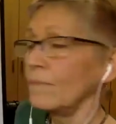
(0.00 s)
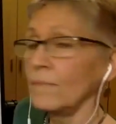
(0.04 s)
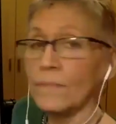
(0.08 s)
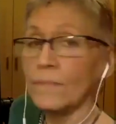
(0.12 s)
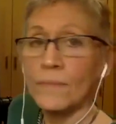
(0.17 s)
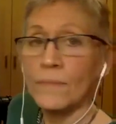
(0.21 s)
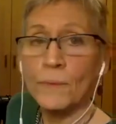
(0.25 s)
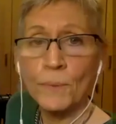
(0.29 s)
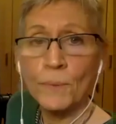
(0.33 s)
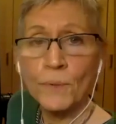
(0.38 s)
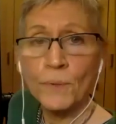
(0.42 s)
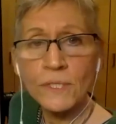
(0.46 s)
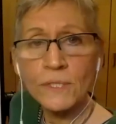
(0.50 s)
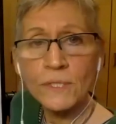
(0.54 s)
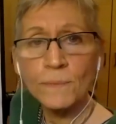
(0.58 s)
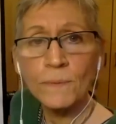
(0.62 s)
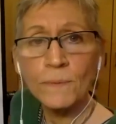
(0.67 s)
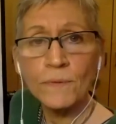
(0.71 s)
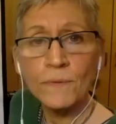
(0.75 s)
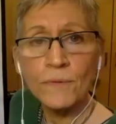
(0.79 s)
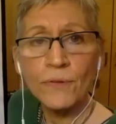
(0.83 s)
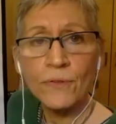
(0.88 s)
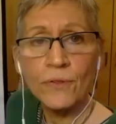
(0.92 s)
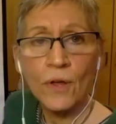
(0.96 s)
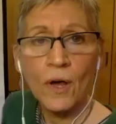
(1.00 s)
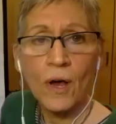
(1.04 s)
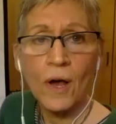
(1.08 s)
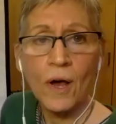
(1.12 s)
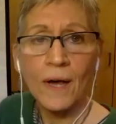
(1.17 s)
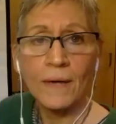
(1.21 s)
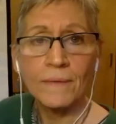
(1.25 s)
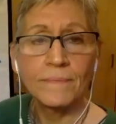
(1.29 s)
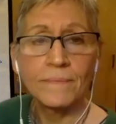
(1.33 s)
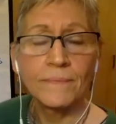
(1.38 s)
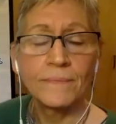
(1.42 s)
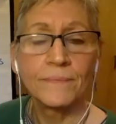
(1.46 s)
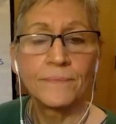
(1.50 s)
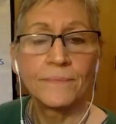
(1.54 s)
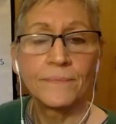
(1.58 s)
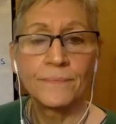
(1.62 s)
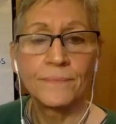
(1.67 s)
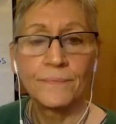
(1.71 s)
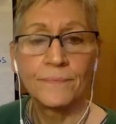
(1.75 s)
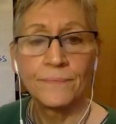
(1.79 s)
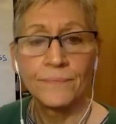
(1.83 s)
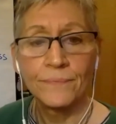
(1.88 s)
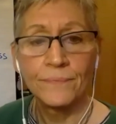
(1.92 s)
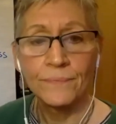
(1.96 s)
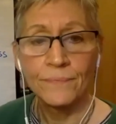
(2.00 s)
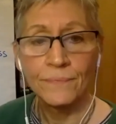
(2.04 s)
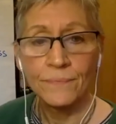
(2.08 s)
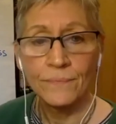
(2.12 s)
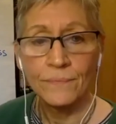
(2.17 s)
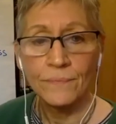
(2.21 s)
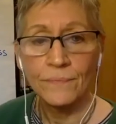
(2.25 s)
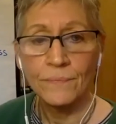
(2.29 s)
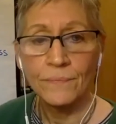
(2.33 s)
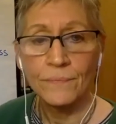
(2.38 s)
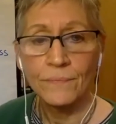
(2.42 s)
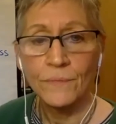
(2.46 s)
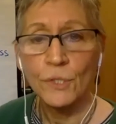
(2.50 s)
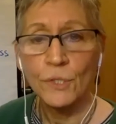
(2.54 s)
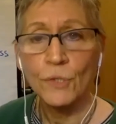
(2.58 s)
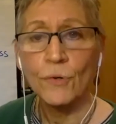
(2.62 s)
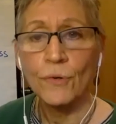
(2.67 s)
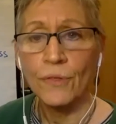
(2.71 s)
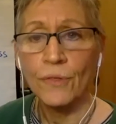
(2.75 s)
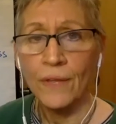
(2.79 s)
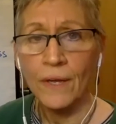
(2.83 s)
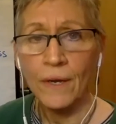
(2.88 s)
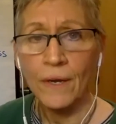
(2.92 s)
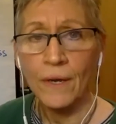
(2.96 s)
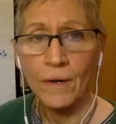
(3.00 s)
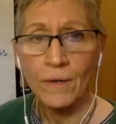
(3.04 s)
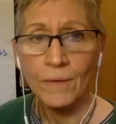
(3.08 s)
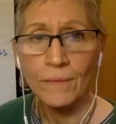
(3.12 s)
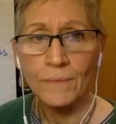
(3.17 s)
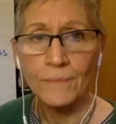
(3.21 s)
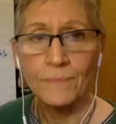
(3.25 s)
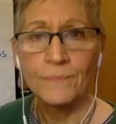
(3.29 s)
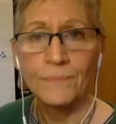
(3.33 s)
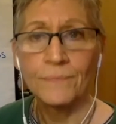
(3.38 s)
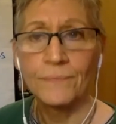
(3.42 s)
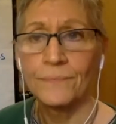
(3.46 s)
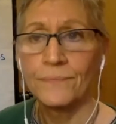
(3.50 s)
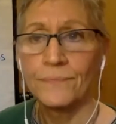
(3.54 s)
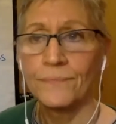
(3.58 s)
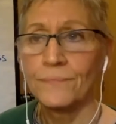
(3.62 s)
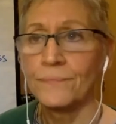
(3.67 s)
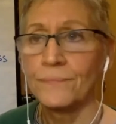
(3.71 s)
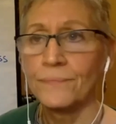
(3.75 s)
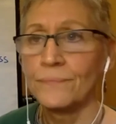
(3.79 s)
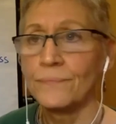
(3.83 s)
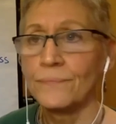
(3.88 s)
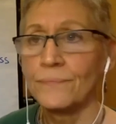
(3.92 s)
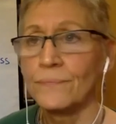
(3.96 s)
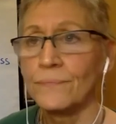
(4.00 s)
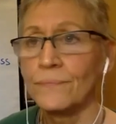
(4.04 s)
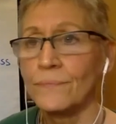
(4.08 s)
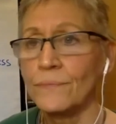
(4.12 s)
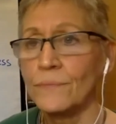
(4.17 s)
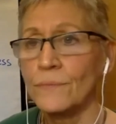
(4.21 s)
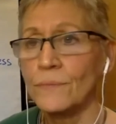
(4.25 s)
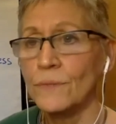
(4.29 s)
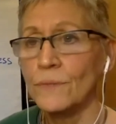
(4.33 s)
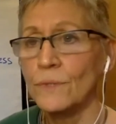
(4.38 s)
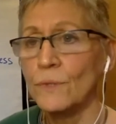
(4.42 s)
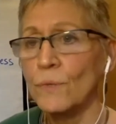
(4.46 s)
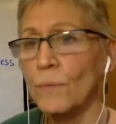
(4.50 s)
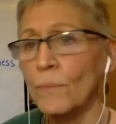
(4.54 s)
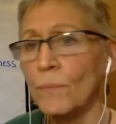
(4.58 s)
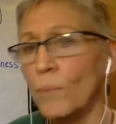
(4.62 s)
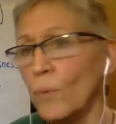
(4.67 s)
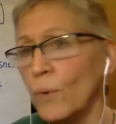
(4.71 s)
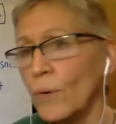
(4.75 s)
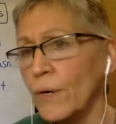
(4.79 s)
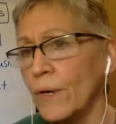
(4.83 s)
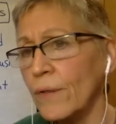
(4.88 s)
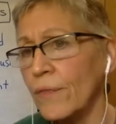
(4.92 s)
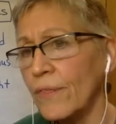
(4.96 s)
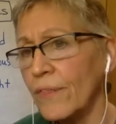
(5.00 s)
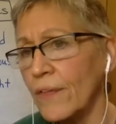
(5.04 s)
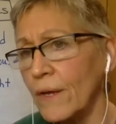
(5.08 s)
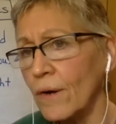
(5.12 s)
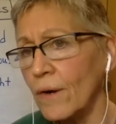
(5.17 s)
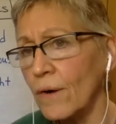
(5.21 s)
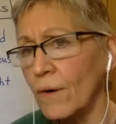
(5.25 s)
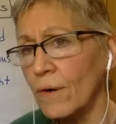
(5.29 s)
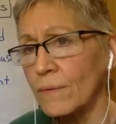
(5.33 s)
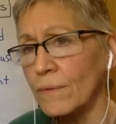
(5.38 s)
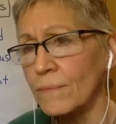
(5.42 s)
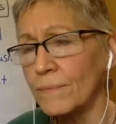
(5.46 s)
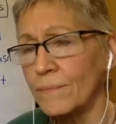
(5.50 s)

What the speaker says: The principle of thought. You're a thinker. You were born a thinker.